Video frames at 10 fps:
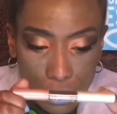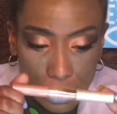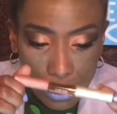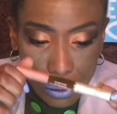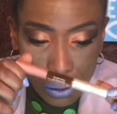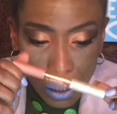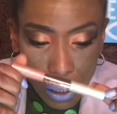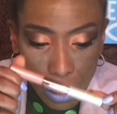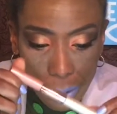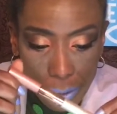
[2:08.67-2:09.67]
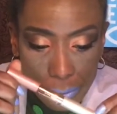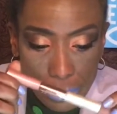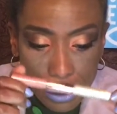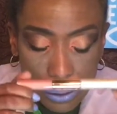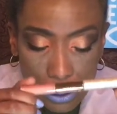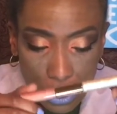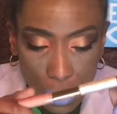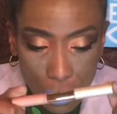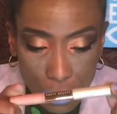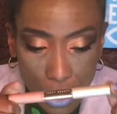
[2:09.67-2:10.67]
this iridescent
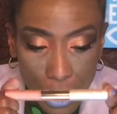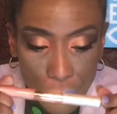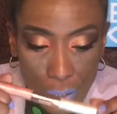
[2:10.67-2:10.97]
color.